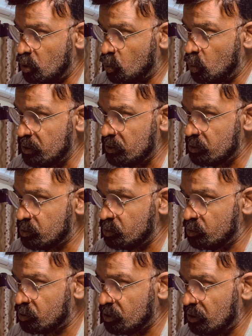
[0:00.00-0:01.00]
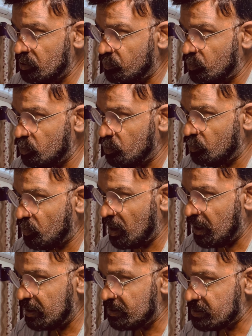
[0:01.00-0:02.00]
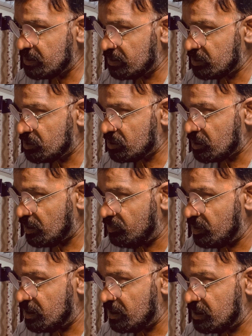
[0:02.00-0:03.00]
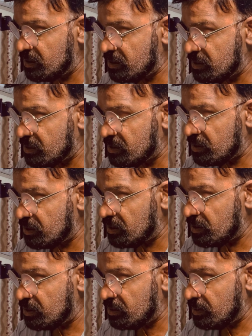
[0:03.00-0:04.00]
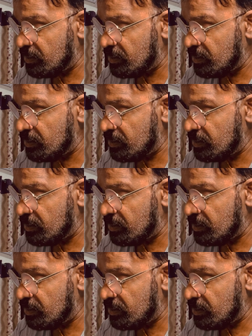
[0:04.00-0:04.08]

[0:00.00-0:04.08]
3, 4, 5, 6, 7 days. It's 3 years.